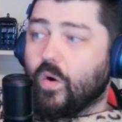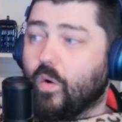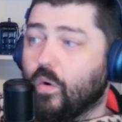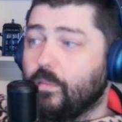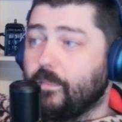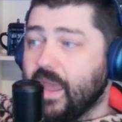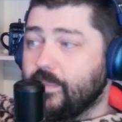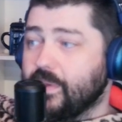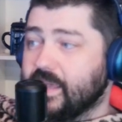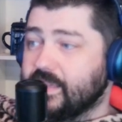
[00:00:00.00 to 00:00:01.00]
Or
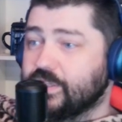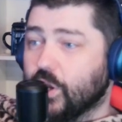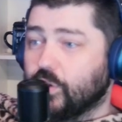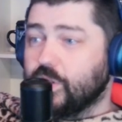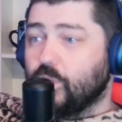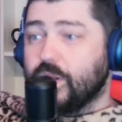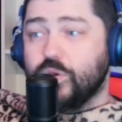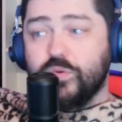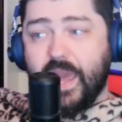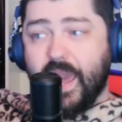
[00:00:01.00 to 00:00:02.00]
maybe he's the only one
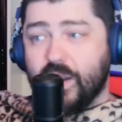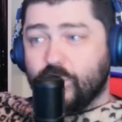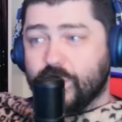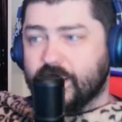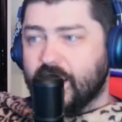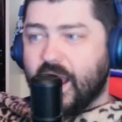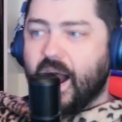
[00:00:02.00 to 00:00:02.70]
who can win.